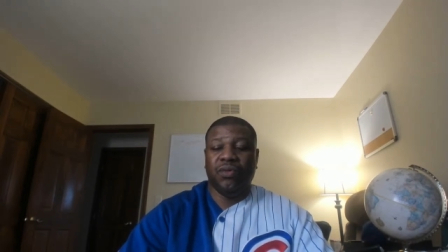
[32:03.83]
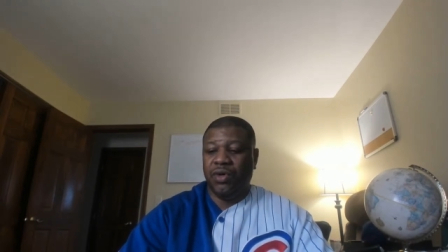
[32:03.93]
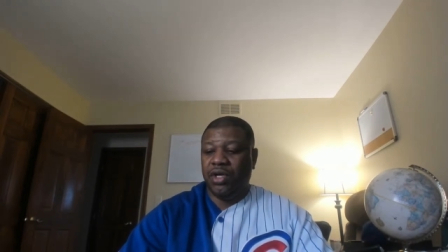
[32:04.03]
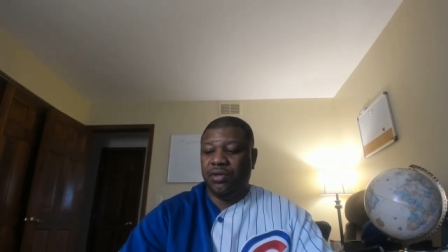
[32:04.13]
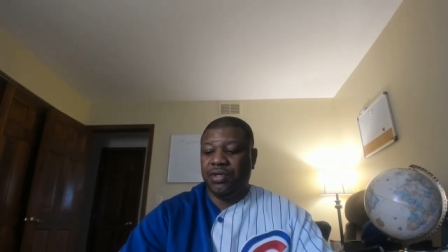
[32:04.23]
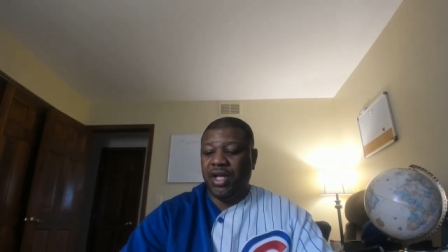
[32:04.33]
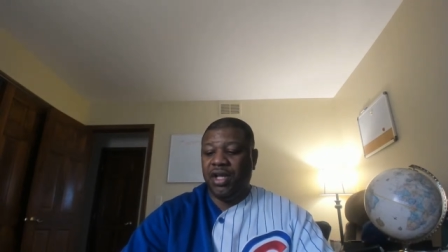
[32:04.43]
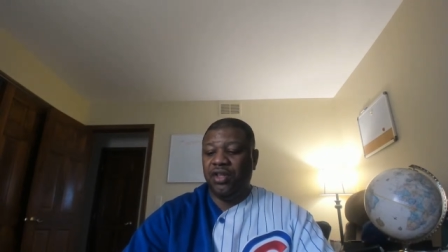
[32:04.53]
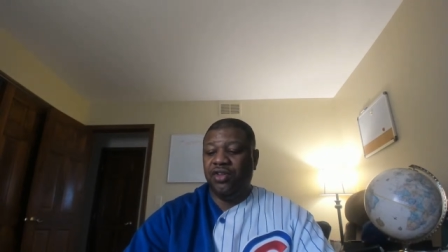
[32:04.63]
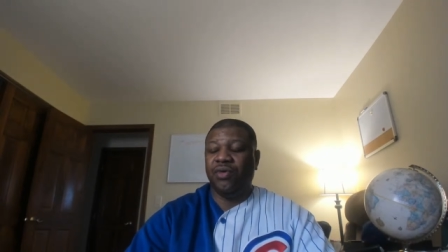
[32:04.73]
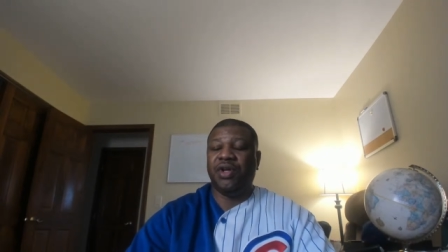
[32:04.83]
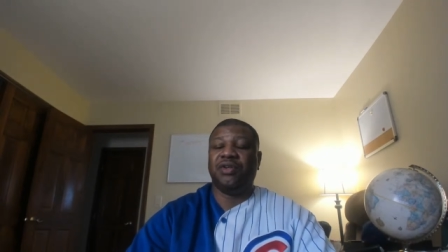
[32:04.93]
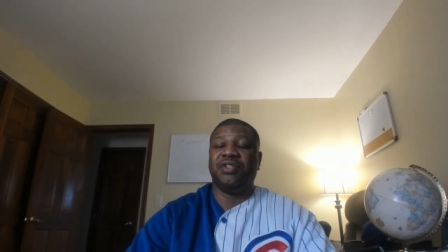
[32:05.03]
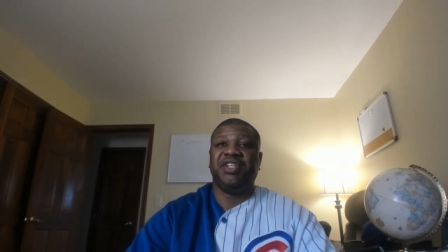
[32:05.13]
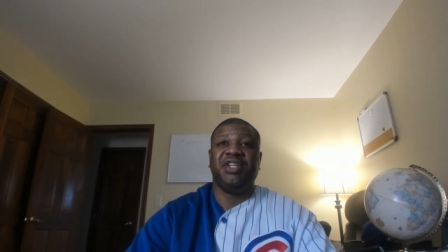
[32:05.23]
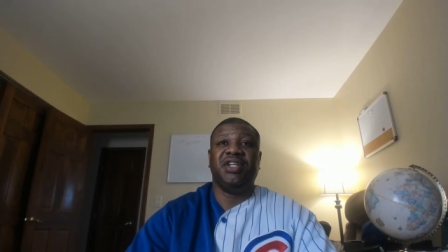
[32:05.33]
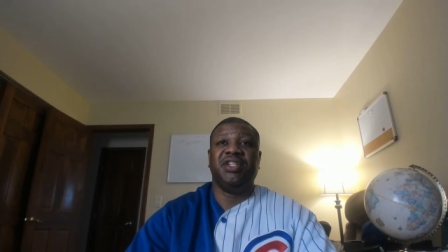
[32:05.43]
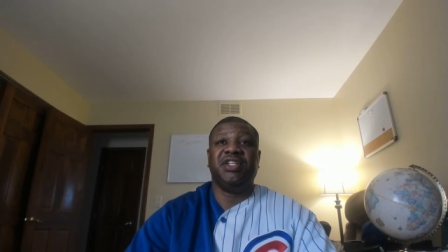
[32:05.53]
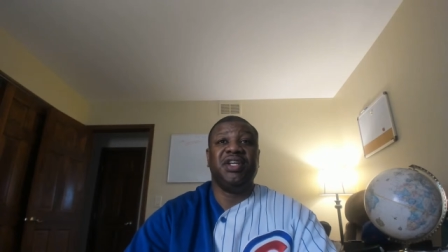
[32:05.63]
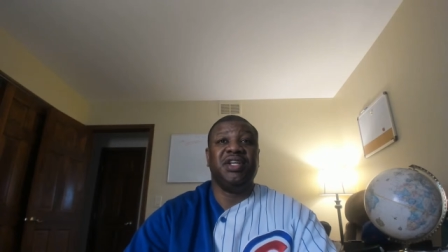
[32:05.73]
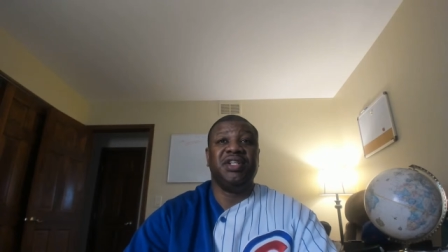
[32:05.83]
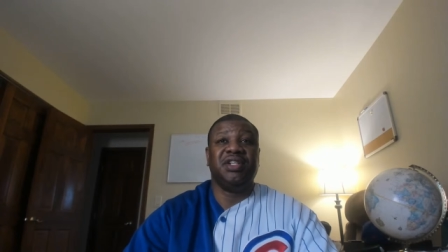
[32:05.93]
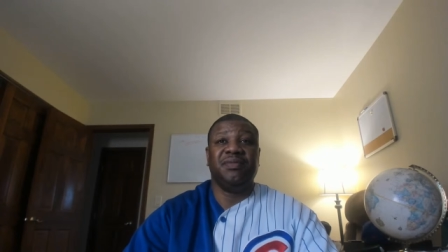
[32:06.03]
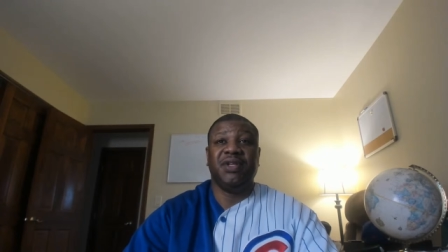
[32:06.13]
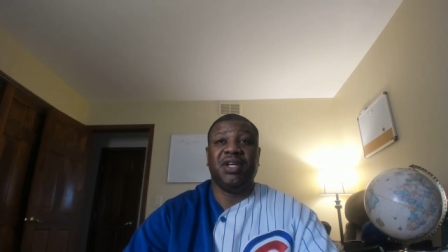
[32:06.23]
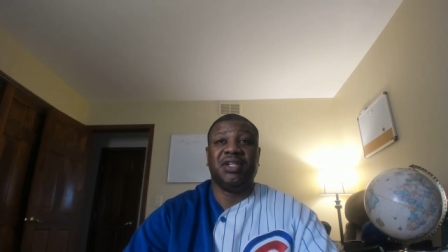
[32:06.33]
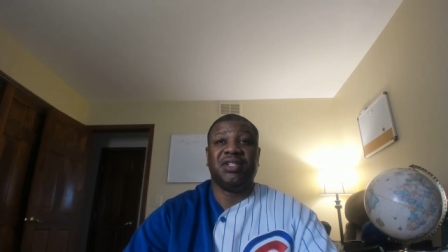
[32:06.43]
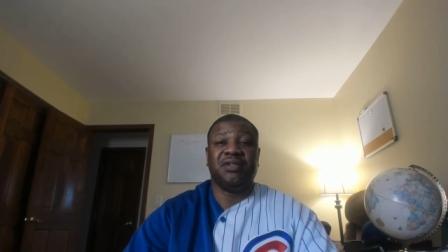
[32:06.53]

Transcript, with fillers: Well, they can do it on TNT and TBS.